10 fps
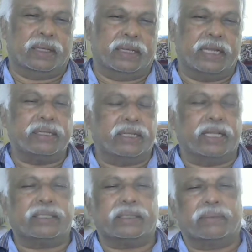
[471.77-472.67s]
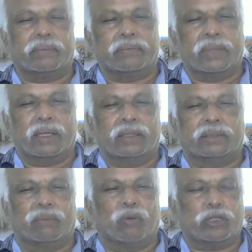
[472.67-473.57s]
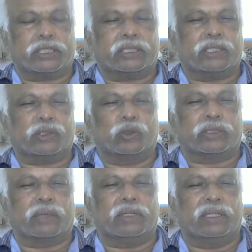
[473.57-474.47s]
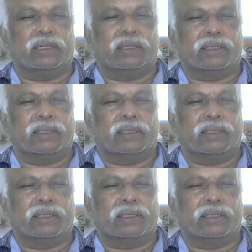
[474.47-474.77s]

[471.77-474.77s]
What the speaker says: In this, the most suitable